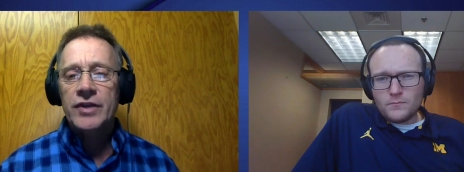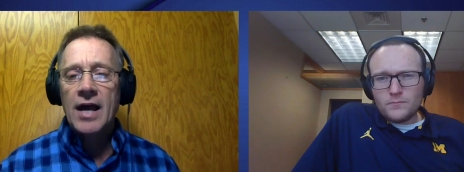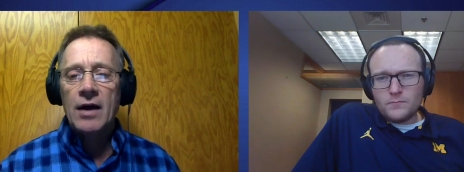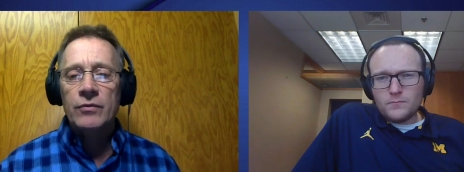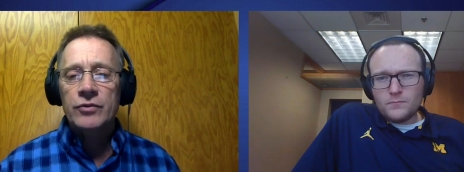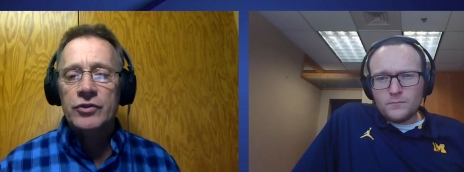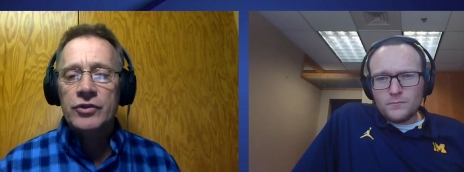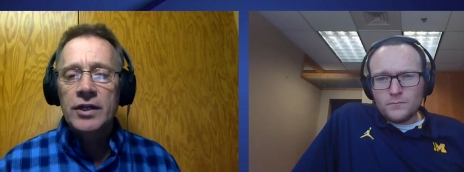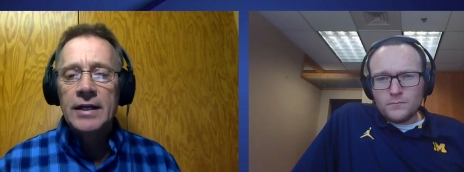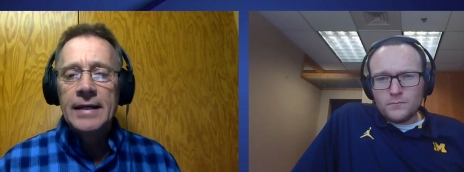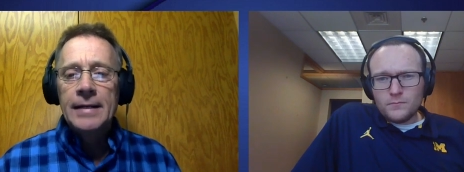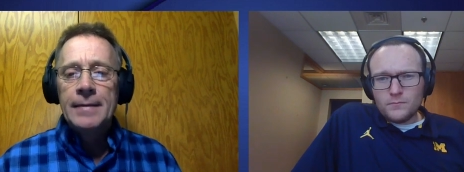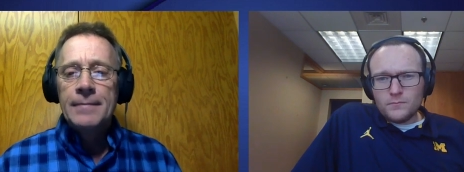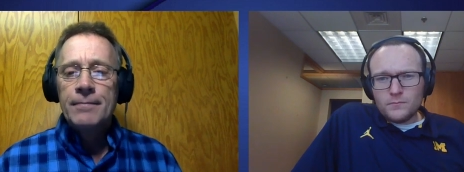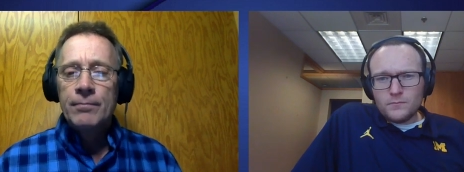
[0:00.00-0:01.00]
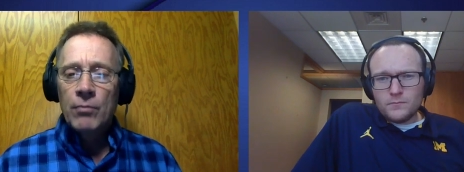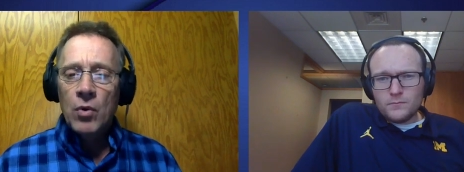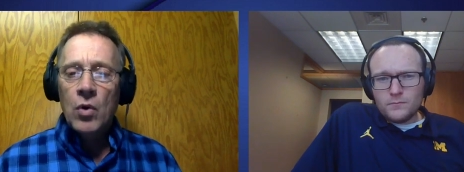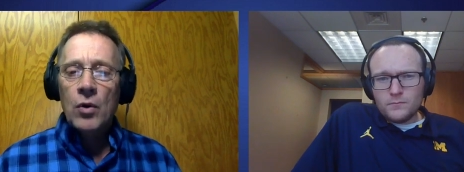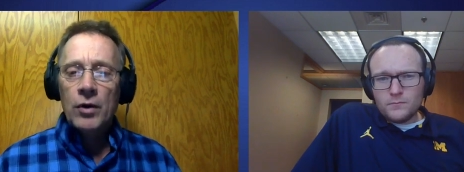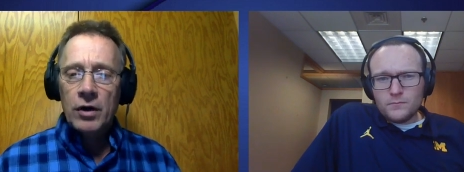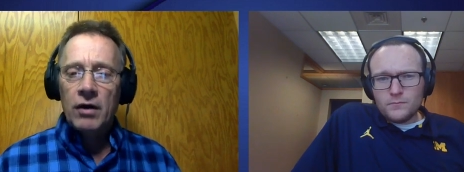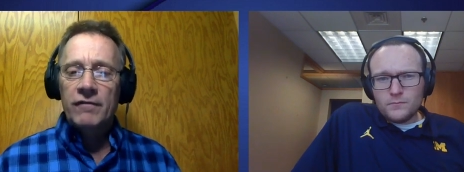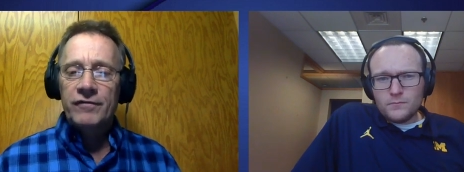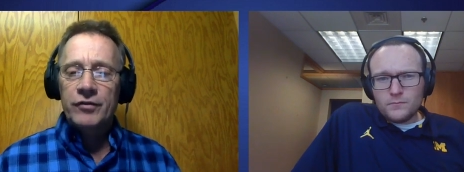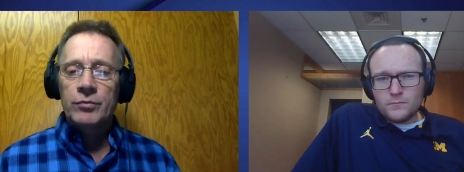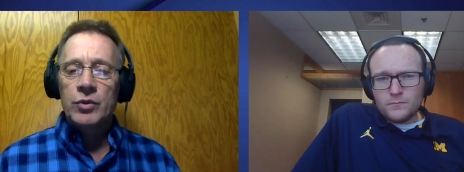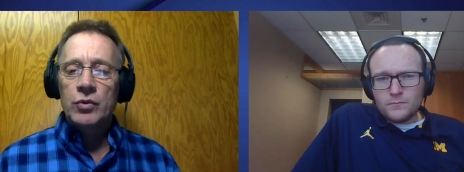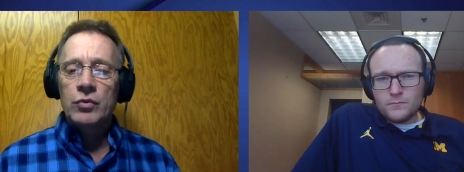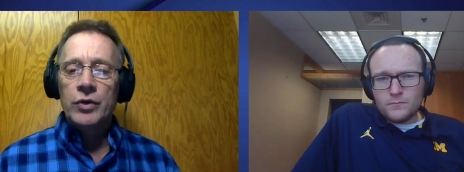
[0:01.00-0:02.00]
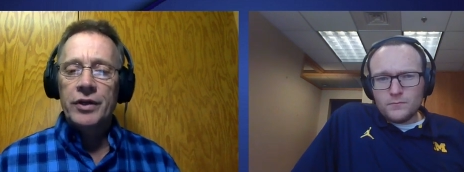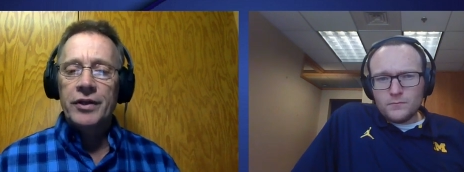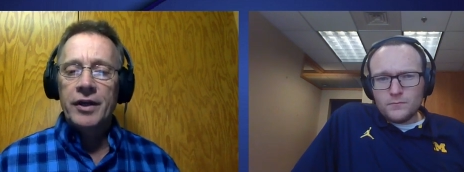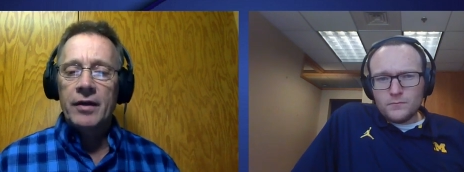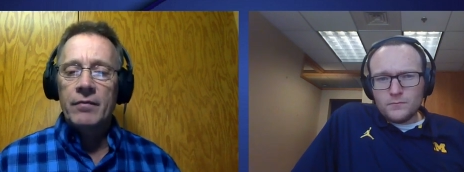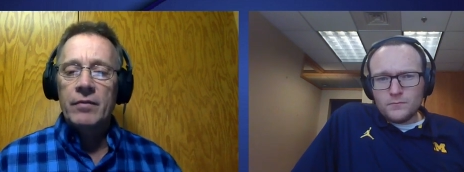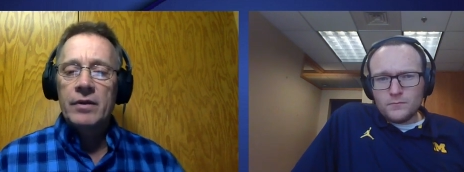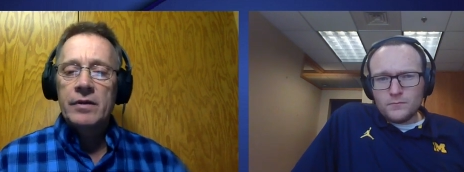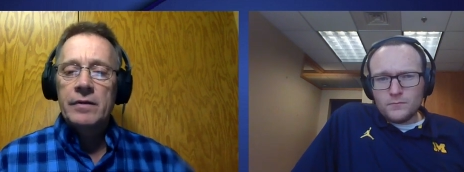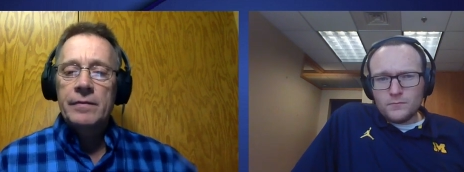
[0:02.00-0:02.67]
Speaker 1: scouts more comfortable with him?